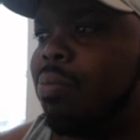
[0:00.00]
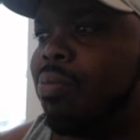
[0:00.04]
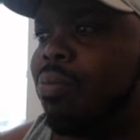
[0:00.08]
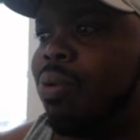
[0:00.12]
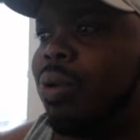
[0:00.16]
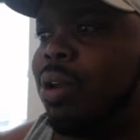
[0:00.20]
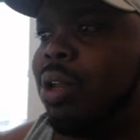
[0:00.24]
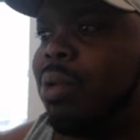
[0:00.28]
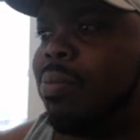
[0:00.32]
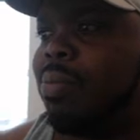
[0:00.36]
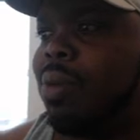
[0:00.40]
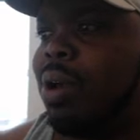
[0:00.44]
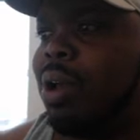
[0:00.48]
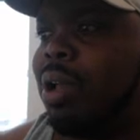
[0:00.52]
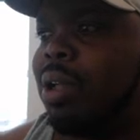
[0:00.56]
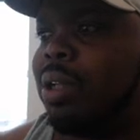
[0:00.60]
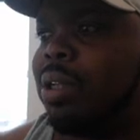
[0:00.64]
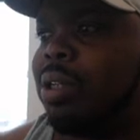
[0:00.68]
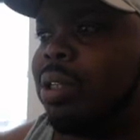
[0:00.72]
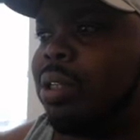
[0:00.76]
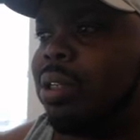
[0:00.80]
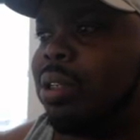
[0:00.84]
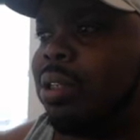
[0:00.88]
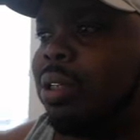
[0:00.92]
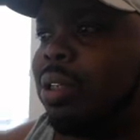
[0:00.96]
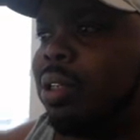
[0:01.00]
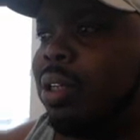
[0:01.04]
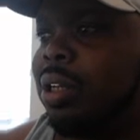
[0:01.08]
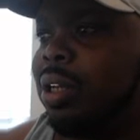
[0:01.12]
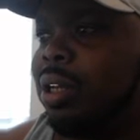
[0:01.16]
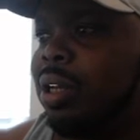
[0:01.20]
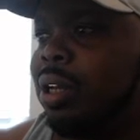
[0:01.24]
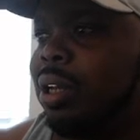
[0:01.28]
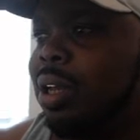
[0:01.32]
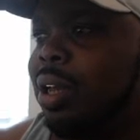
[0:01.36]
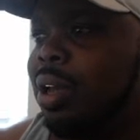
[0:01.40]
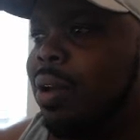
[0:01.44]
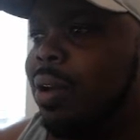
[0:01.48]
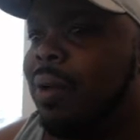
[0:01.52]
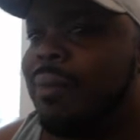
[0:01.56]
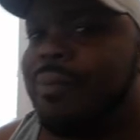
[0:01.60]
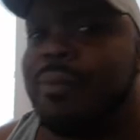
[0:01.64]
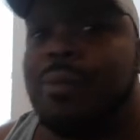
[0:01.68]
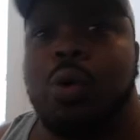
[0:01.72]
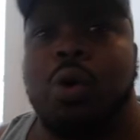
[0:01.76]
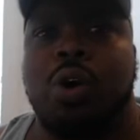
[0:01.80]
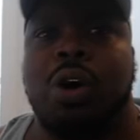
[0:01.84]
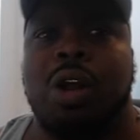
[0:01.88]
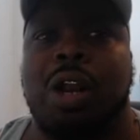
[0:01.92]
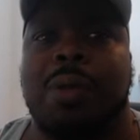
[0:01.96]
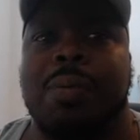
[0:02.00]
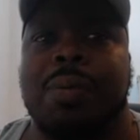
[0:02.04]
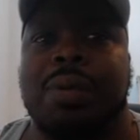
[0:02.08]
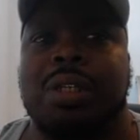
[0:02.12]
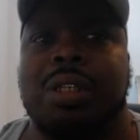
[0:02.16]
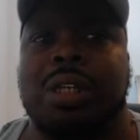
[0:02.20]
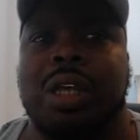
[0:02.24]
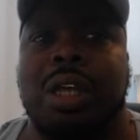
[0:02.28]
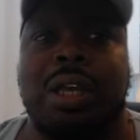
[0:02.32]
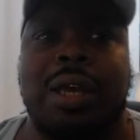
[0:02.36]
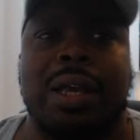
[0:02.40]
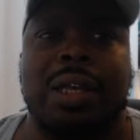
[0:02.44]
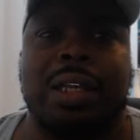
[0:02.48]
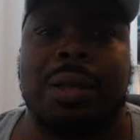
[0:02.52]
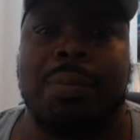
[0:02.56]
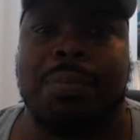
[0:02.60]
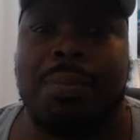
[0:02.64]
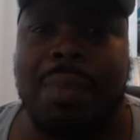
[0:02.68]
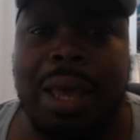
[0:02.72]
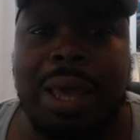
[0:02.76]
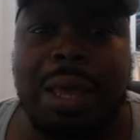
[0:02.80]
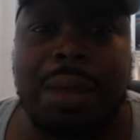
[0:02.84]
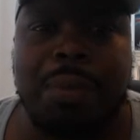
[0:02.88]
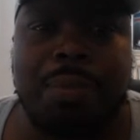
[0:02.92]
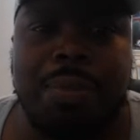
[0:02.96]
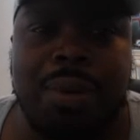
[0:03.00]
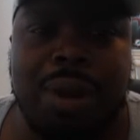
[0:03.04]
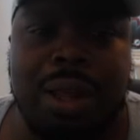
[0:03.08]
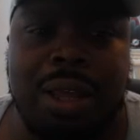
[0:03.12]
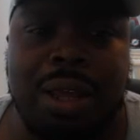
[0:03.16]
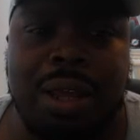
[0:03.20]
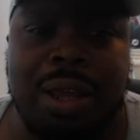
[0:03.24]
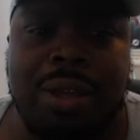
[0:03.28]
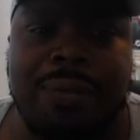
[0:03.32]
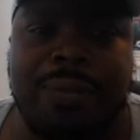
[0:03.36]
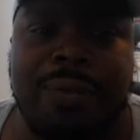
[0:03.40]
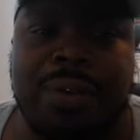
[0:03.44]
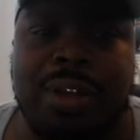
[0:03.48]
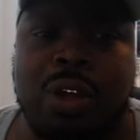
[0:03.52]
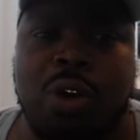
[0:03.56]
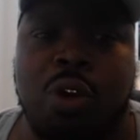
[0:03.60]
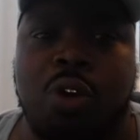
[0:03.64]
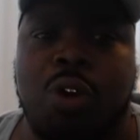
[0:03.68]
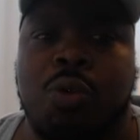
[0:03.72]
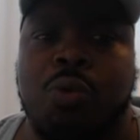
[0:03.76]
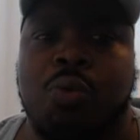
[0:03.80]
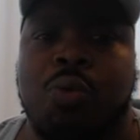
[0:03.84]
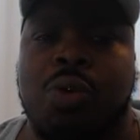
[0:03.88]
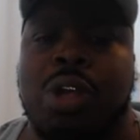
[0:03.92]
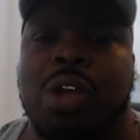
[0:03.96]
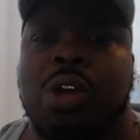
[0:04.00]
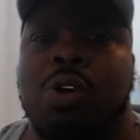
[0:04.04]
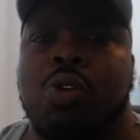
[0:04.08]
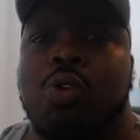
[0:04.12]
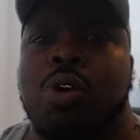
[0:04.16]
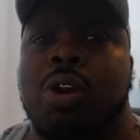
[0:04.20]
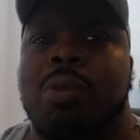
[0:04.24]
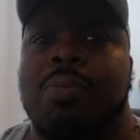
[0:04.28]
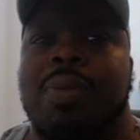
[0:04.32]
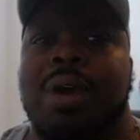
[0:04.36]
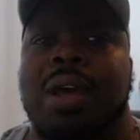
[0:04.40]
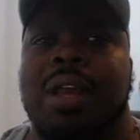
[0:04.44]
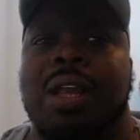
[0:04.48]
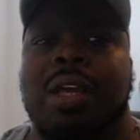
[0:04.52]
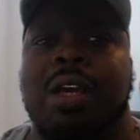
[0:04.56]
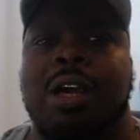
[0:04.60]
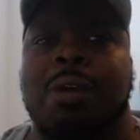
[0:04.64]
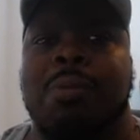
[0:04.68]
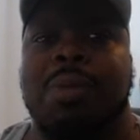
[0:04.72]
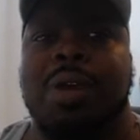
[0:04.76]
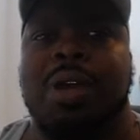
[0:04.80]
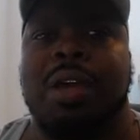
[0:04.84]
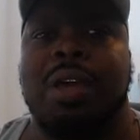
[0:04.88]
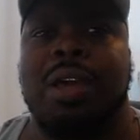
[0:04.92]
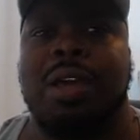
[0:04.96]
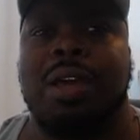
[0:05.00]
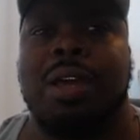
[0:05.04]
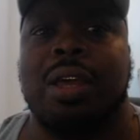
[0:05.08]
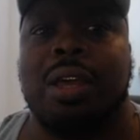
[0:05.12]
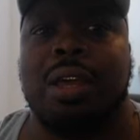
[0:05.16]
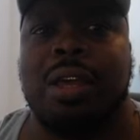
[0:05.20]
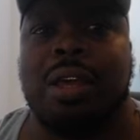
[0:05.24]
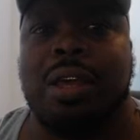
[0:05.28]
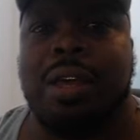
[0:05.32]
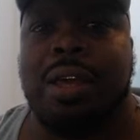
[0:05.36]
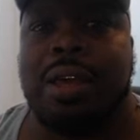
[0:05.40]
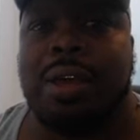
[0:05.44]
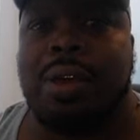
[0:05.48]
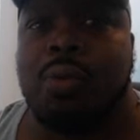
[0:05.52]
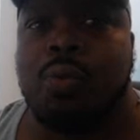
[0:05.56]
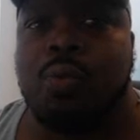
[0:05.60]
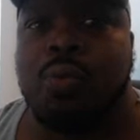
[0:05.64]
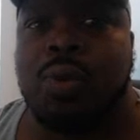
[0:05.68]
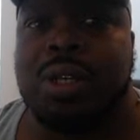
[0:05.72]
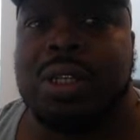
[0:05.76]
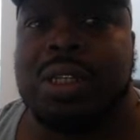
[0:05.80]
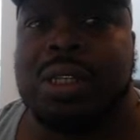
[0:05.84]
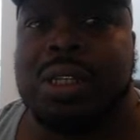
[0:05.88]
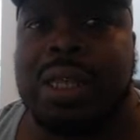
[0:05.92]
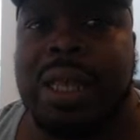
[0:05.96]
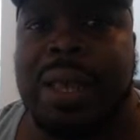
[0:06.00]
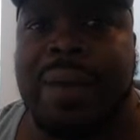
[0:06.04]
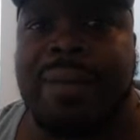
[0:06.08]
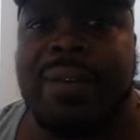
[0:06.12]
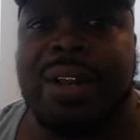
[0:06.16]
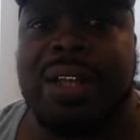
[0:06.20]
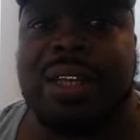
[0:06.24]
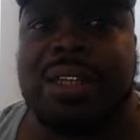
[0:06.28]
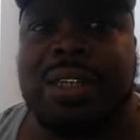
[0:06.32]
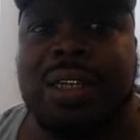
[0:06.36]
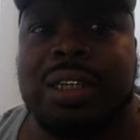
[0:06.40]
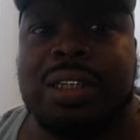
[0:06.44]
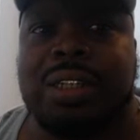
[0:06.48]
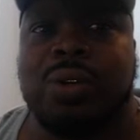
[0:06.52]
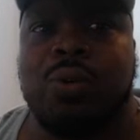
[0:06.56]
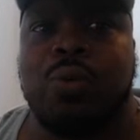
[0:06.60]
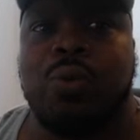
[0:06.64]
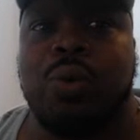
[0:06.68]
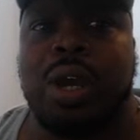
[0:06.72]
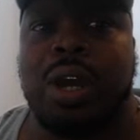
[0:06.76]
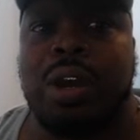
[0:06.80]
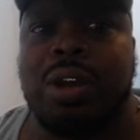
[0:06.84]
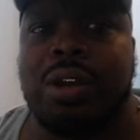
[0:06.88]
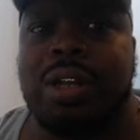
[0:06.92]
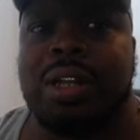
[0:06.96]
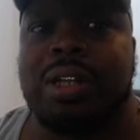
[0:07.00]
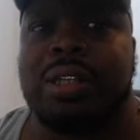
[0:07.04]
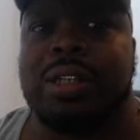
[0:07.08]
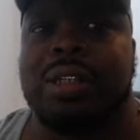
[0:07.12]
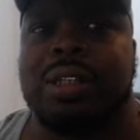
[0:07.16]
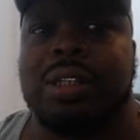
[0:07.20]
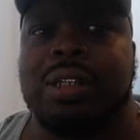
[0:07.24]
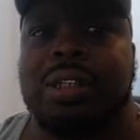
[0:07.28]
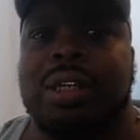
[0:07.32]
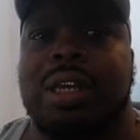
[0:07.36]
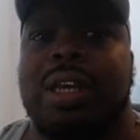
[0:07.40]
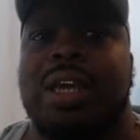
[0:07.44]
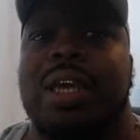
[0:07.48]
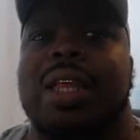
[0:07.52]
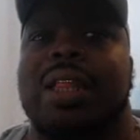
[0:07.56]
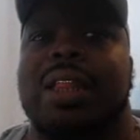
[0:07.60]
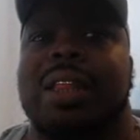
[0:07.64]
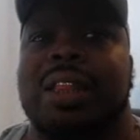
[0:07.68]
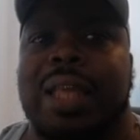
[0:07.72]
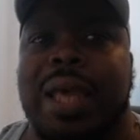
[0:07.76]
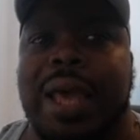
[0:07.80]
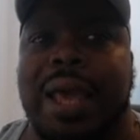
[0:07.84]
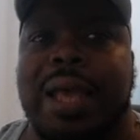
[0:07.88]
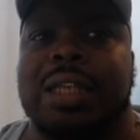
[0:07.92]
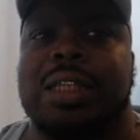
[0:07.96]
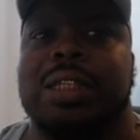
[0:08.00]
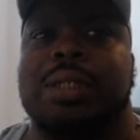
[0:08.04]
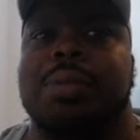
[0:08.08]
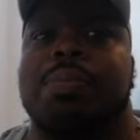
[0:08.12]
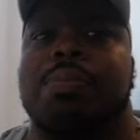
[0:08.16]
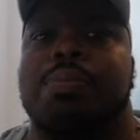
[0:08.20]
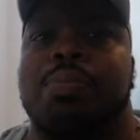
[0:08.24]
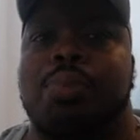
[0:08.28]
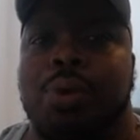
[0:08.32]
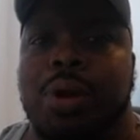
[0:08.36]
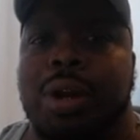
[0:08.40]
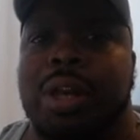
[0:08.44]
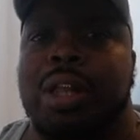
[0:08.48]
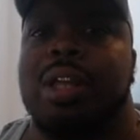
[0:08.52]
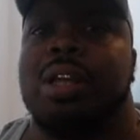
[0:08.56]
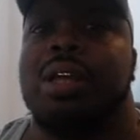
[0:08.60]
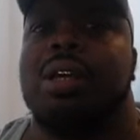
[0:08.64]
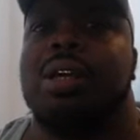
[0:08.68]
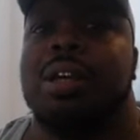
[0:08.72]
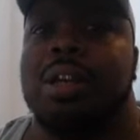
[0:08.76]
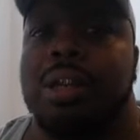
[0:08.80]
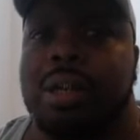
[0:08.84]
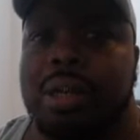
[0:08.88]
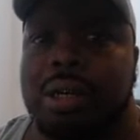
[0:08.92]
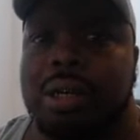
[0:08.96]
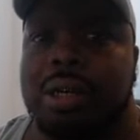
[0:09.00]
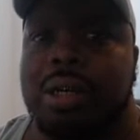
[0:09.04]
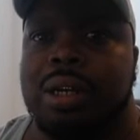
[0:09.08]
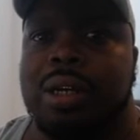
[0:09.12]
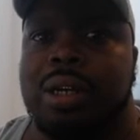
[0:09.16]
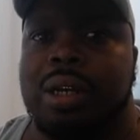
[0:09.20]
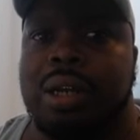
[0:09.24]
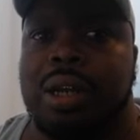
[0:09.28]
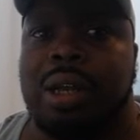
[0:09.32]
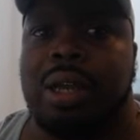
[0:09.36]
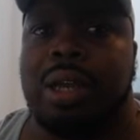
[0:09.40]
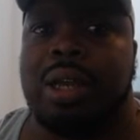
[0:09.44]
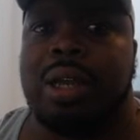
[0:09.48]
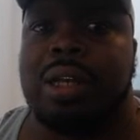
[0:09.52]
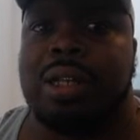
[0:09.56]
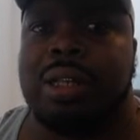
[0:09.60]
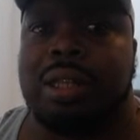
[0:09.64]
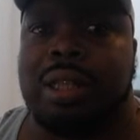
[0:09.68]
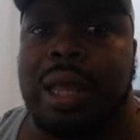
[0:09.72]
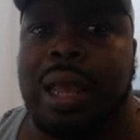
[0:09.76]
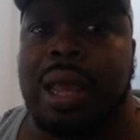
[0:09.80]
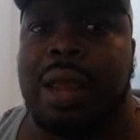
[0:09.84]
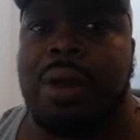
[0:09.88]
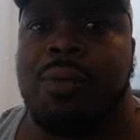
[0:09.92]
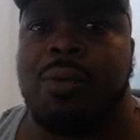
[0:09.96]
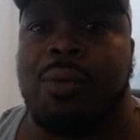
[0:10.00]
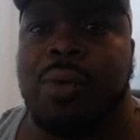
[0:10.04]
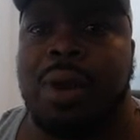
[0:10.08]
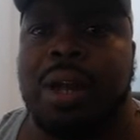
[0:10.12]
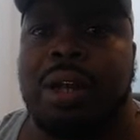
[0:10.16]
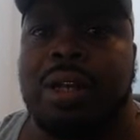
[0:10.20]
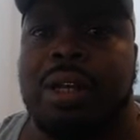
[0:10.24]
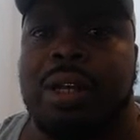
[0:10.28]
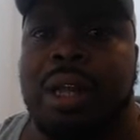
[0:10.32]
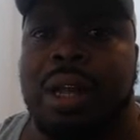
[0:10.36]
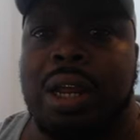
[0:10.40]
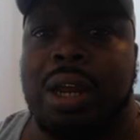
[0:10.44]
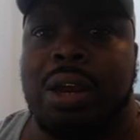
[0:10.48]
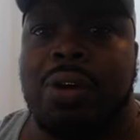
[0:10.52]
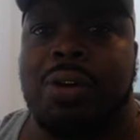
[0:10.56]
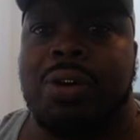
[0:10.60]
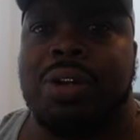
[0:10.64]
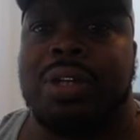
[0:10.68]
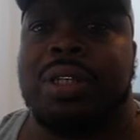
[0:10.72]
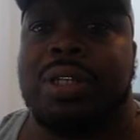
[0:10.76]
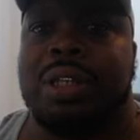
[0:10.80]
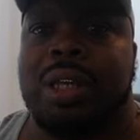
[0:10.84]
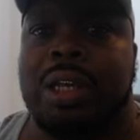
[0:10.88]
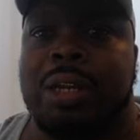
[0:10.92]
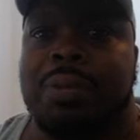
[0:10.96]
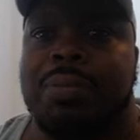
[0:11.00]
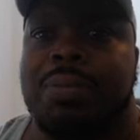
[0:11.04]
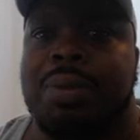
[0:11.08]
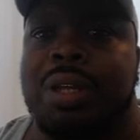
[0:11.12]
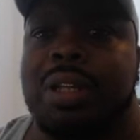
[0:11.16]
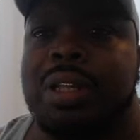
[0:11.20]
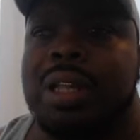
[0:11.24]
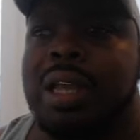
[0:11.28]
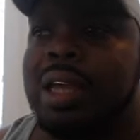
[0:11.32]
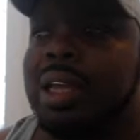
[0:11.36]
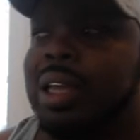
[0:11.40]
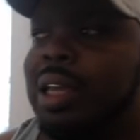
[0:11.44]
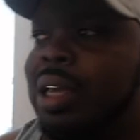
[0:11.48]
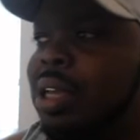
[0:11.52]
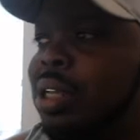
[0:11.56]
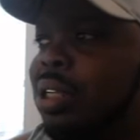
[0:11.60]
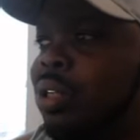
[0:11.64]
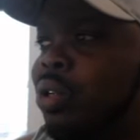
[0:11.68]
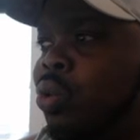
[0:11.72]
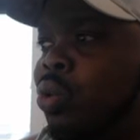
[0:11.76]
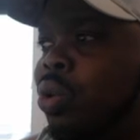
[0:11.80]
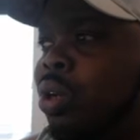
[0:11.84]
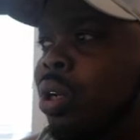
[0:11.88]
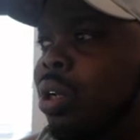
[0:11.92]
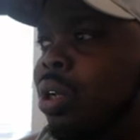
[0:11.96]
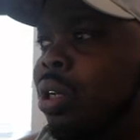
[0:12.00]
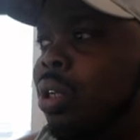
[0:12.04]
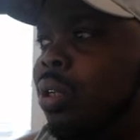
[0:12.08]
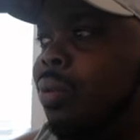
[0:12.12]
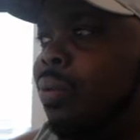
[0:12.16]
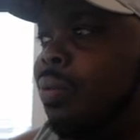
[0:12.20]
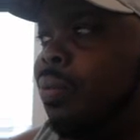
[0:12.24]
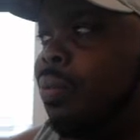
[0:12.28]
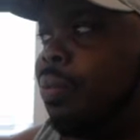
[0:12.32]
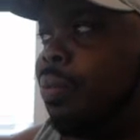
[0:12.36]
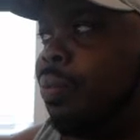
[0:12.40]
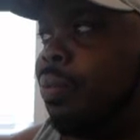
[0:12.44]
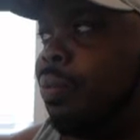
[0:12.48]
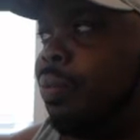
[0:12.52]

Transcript: I'm pretty much for. Let me tell you, as a man player, for your rookie quarterback to come in with 76 awareness, that's pretty good. That right there is telling me that he's gonna.